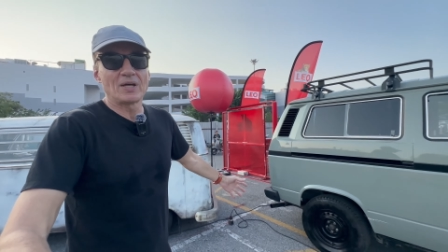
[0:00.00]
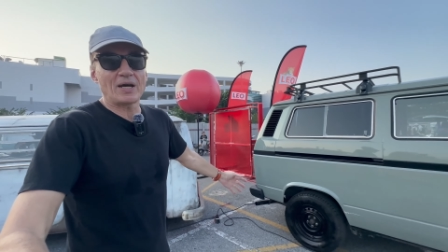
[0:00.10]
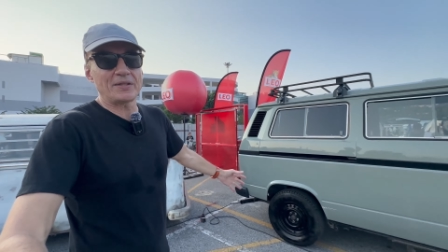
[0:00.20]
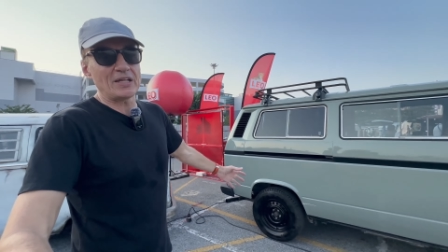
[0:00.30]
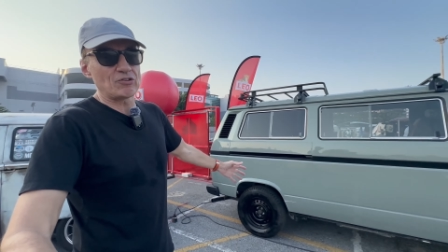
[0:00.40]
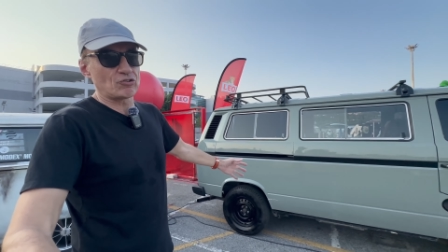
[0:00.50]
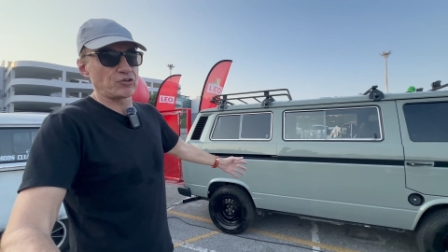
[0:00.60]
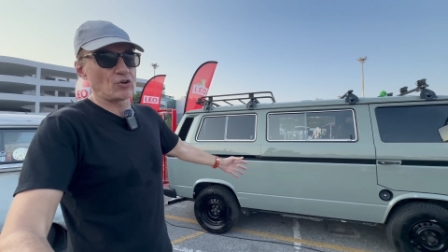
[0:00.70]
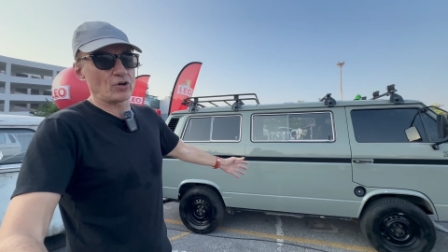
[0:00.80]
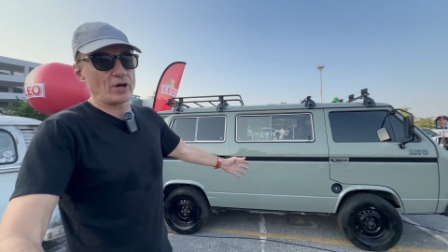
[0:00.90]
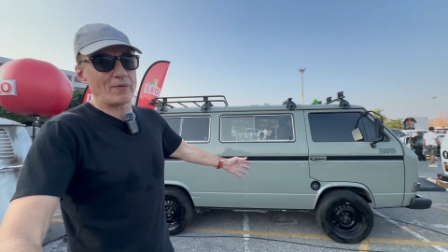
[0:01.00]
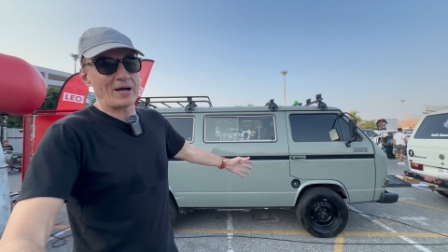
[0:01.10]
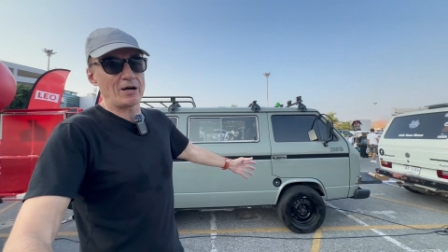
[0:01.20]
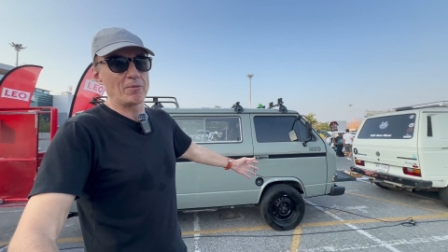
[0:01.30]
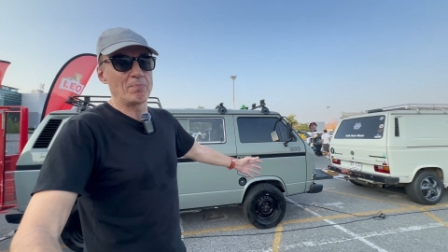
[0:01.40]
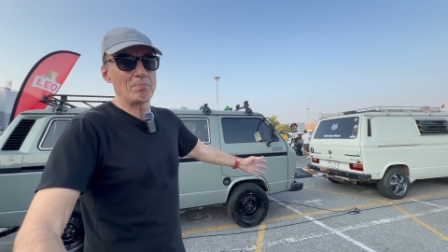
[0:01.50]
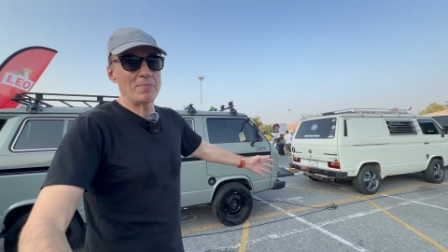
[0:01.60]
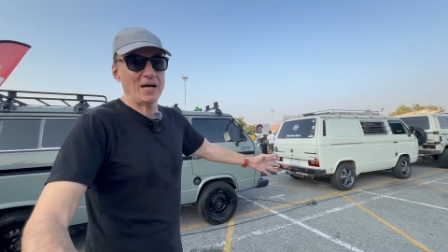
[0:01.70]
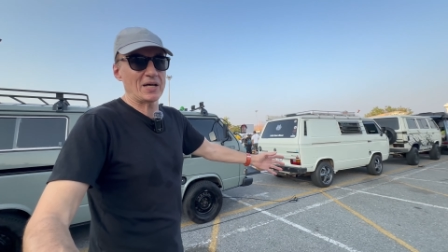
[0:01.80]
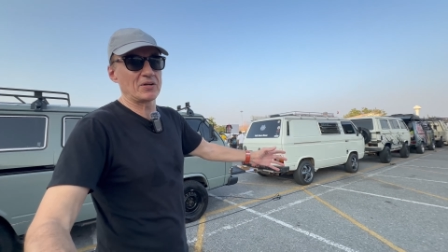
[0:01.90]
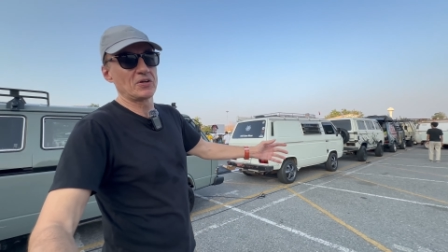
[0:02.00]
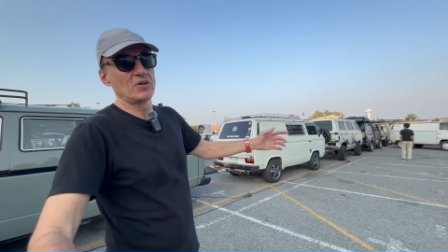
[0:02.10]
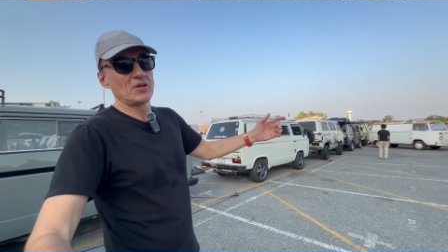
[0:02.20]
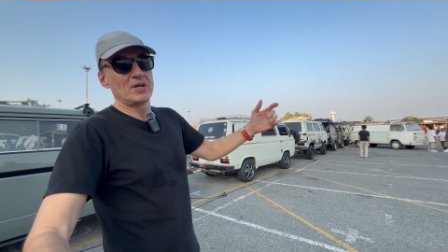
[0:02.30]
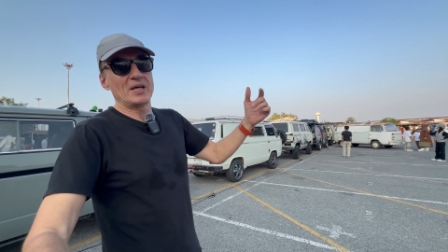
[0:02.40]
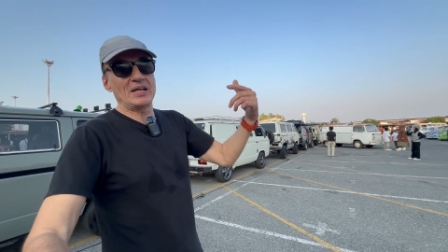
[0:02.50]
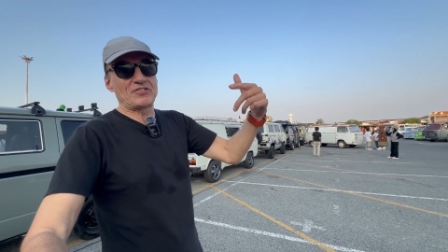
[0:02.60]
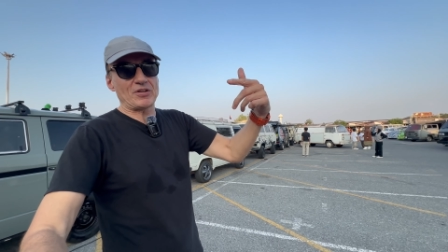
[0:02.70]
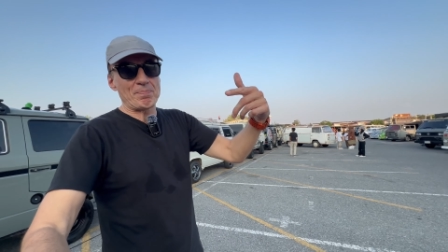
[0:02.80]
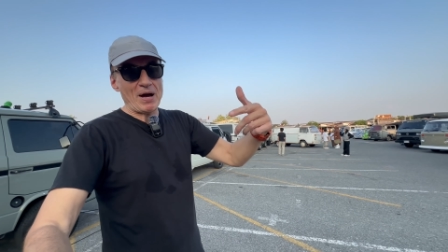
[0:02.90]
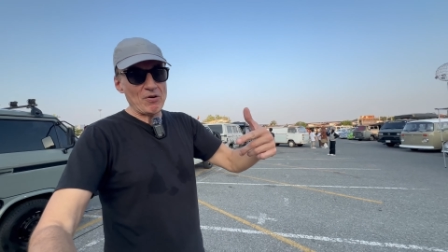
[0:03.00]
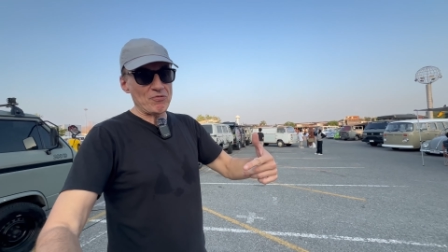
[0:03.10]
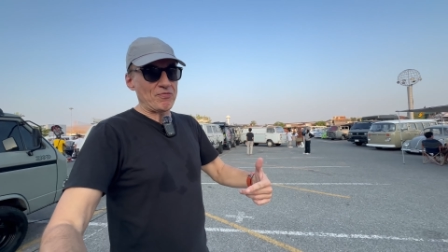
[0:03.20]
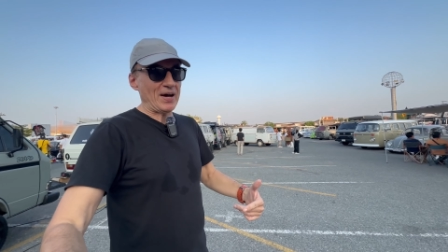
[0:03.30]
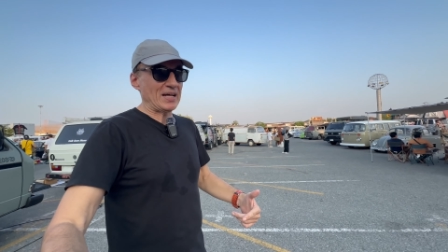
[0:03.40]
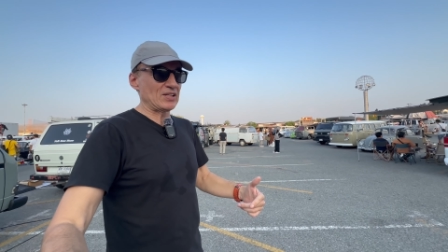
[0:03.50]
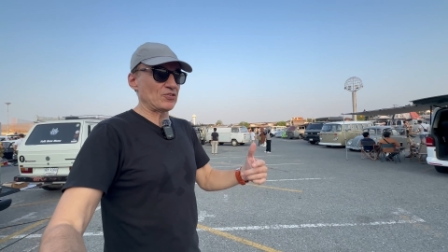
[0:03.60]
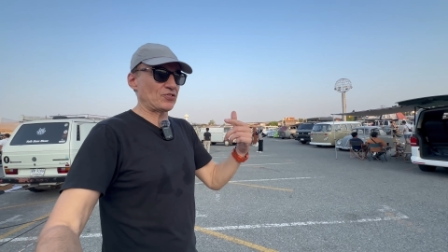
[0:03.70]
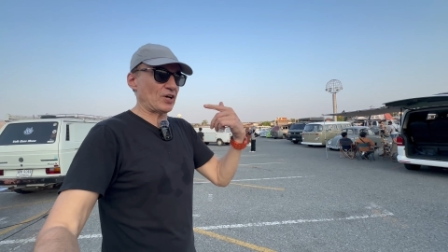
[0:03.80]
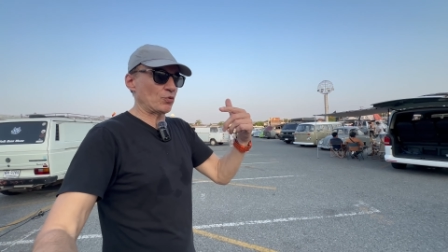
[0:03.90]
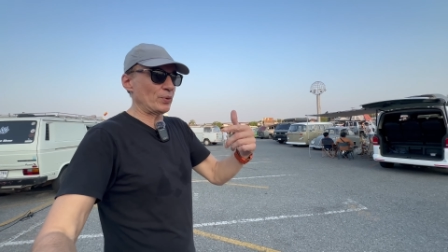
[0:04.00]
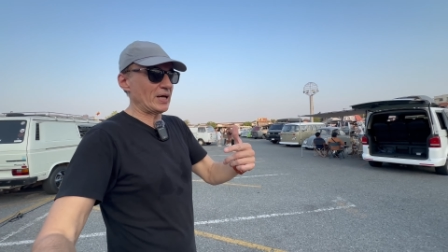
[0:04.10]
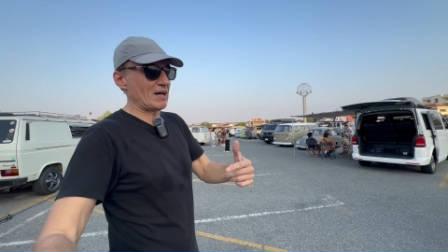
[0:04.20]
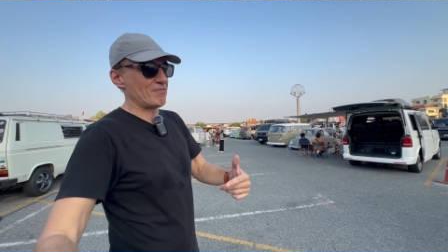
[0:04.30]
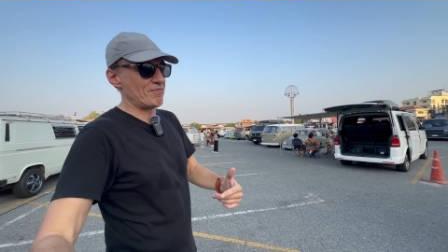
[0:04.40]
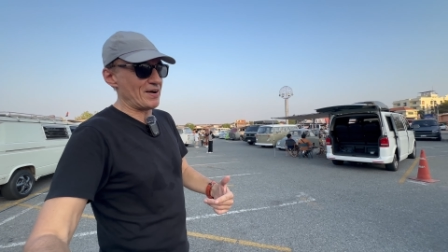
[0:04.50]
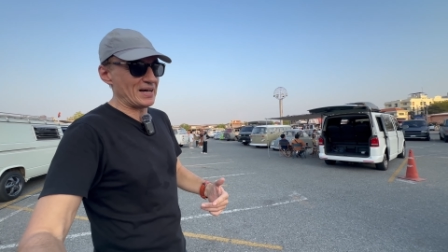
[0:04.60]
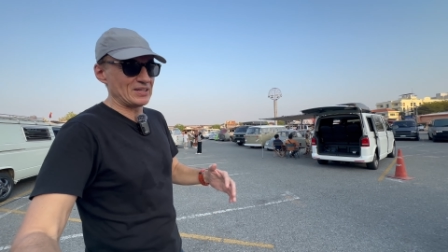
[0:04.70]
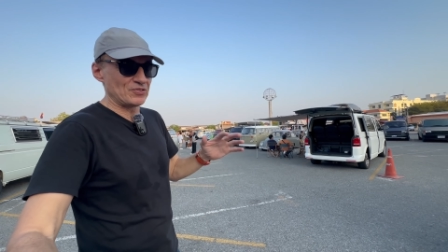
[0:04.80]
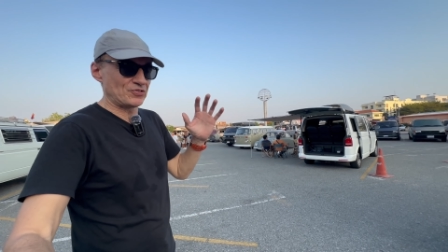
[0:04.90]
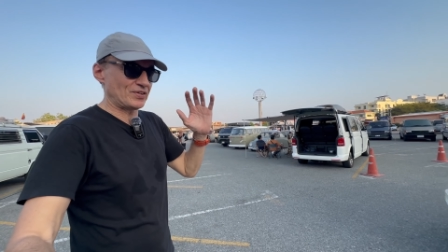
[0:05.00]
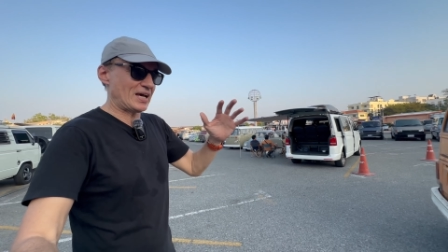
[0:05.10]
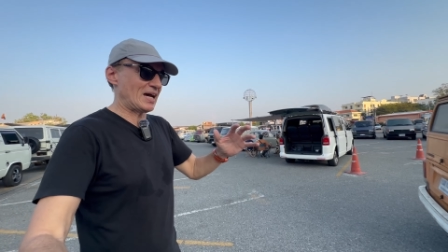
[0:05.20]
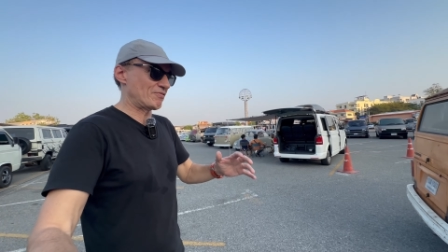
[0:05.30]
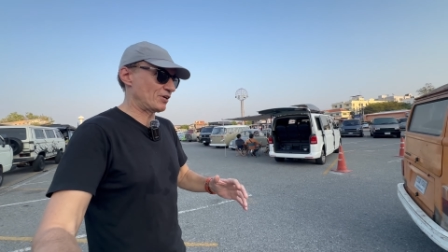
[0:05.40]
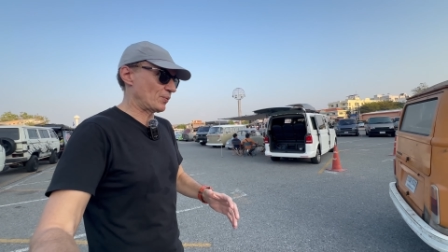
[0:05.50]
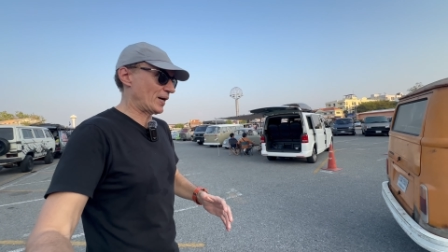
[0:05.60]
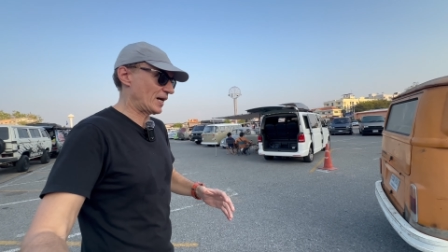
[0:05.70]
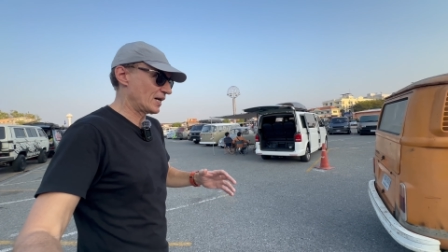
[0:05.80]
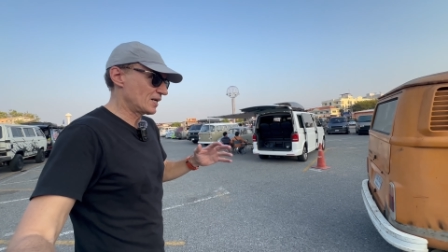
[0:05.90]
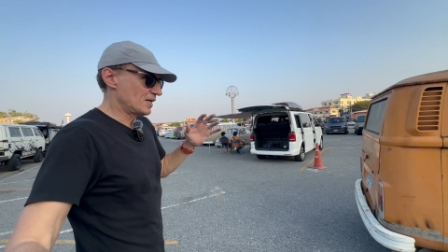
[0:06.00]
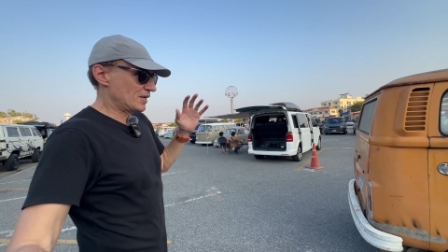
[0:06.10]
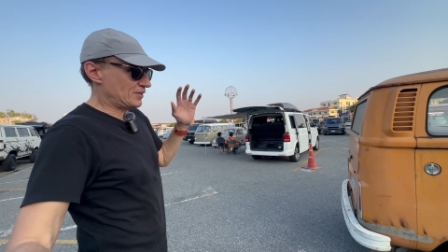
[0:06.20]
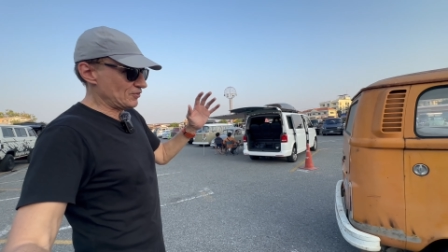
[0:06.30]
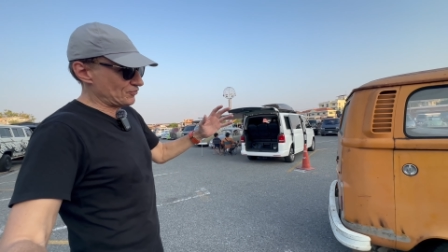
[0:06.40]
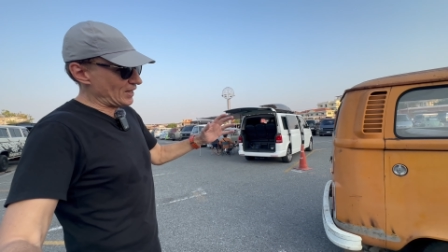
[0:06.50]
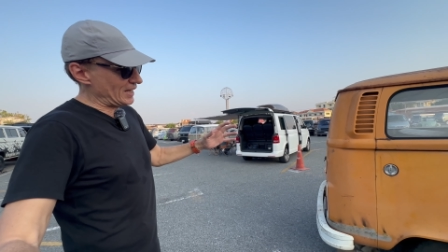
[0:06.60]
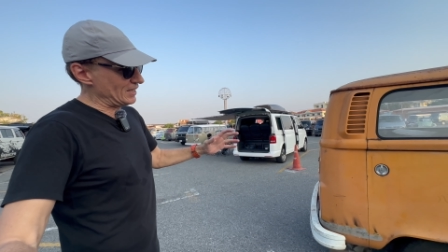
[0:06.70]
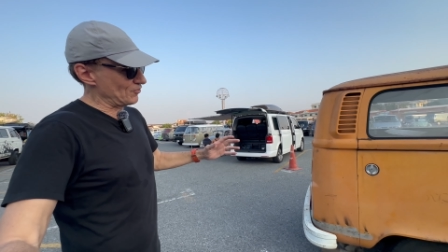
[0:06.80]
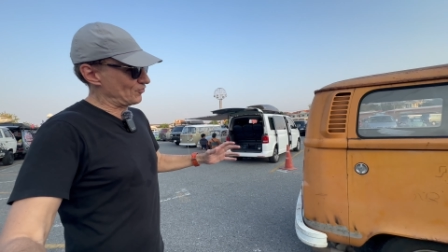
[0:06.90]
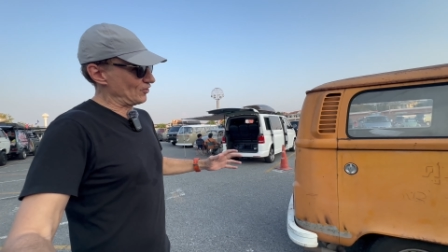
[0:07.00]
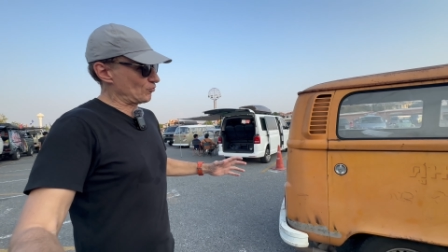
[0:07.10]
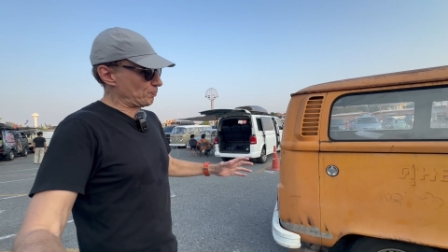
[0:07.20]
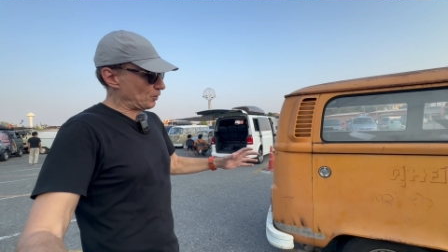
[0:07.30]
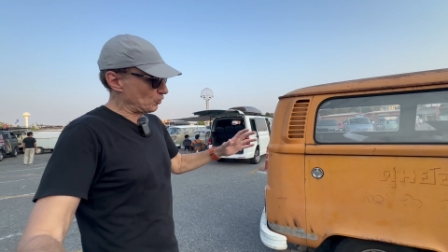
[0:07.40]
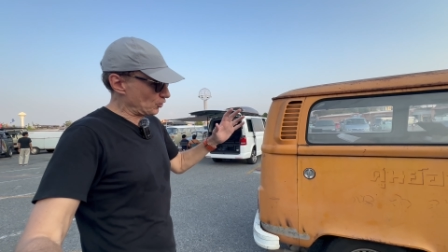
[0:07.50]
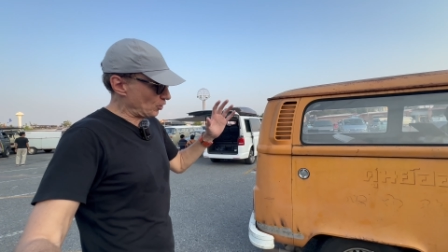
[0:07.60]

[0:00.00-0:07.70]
And then just look around, man, it's about vans and we have vans everywhere. This guy has just pulled